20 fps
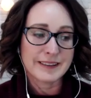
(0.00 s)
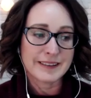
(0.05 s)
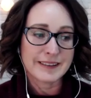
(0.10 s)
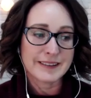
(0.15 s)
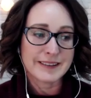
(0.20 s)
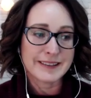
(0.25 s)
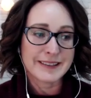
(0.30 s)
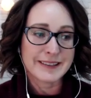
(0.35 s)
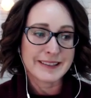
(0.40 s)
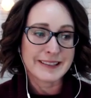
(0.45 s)

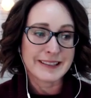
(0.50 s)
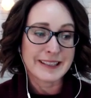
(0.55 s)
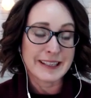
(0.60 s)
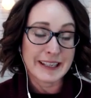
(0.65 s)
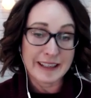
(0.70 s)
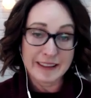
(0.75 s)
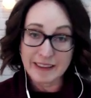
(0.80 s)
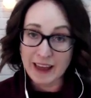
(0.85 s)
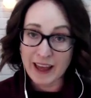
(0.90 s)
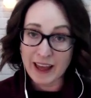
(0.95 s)

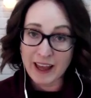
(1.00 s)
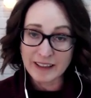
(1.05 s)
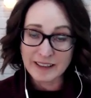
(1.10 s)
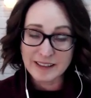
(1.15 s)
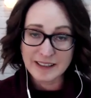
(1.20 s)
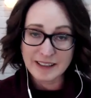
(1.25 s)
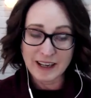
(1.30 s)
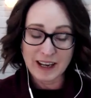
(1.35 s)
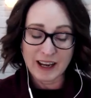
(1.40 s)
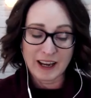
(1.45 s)
see
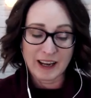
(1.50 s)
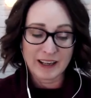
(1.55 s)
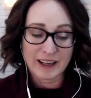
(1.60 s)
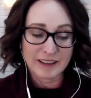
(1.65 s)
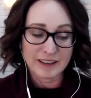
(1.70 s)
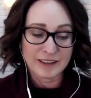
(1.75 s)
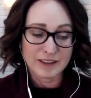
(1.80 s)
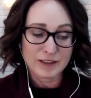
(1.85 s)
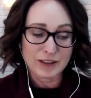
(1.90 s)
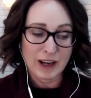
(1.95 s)
that
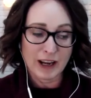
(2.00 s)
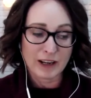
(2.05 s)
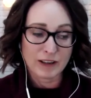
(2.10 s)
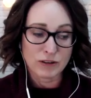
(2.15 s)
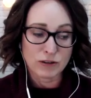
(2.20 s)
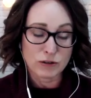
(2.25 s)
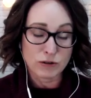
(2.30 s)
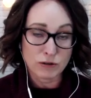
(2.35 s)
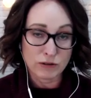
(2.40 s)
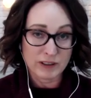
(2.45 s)

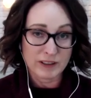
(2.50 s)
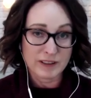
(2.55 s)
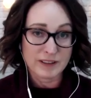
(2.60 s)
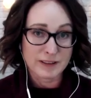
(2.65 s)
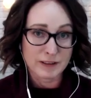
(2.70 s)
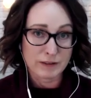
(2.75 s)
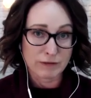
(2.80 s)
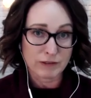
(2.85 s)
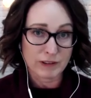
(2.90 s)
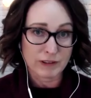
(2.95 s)
and do things
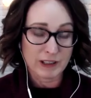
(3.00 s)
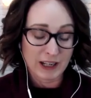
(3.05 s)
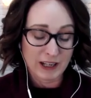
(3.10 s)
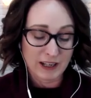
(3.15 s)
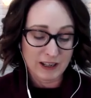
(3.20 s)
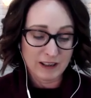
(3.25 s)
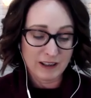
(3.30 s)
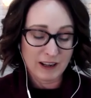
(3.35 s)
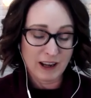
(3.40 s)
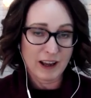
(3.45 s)

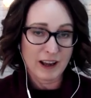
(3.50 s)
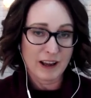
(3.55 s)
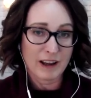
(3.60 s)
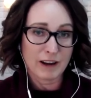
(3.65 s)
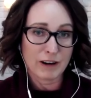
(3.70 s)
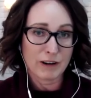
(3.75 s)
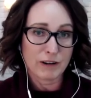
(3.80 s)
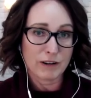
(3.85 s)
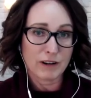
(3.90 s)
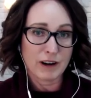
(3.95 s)
differently
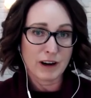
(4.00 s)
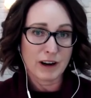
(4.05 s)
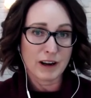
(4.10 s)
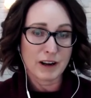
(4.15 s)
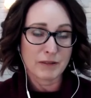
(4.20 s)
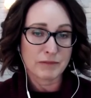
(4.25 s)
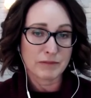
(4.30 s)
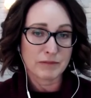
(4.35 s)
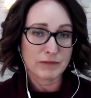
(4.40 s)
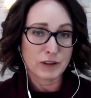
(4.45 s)

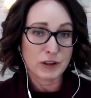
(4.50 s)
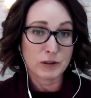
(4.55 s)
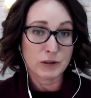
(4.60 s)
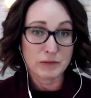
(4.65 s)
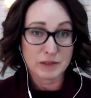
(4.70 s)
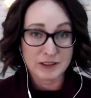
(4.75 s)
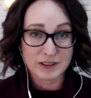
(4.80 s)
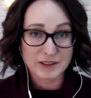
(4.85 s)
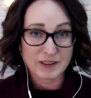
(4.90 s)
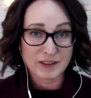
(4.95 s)
are
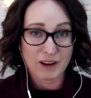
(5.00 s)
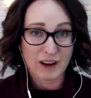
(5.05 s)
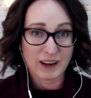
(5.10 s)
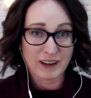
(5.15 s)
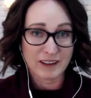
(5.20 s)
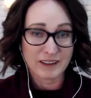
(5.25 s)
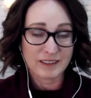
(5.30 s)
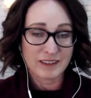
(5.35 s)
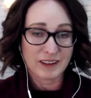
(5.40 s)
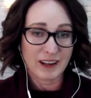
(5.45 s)
human
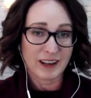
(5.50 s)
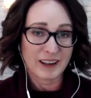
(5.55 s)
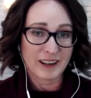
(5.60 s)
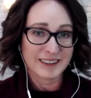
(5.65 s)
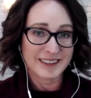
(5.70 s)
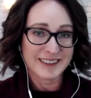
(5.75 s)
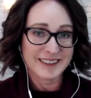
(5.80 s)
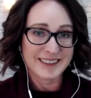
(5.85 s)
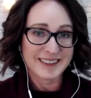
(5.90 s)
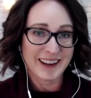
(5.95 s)
design.
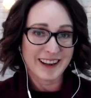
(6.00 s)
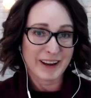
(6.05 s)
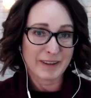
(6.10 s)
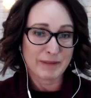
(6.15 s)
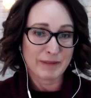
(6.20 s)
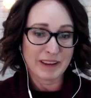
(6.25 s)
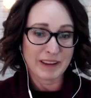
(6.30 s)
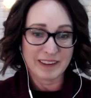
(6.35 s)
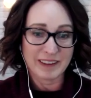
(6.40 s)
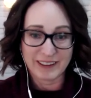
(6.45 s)
And
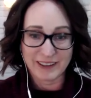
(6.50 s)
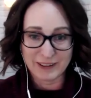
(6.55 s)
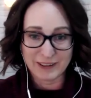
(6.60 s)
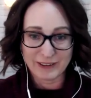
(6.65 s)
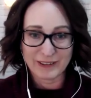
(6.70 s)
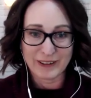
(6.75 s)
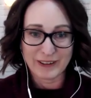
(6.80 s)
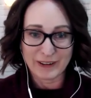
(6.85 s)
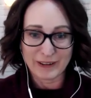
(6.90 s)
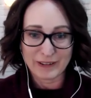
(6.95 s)
I think,
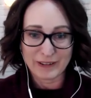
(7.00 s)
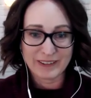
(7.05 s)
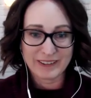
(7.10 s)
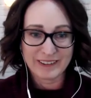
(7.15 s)
you know,